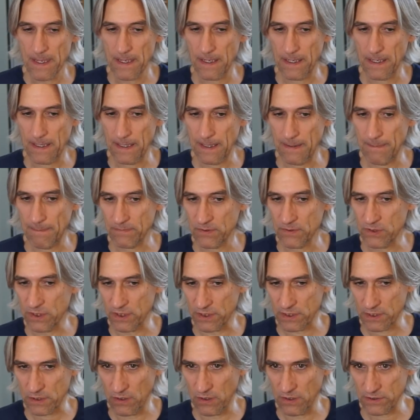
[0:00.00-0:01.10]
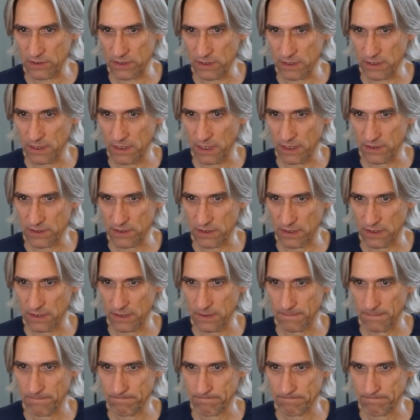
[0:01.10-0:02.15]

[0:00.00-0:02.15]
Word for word: uh, just casting king side.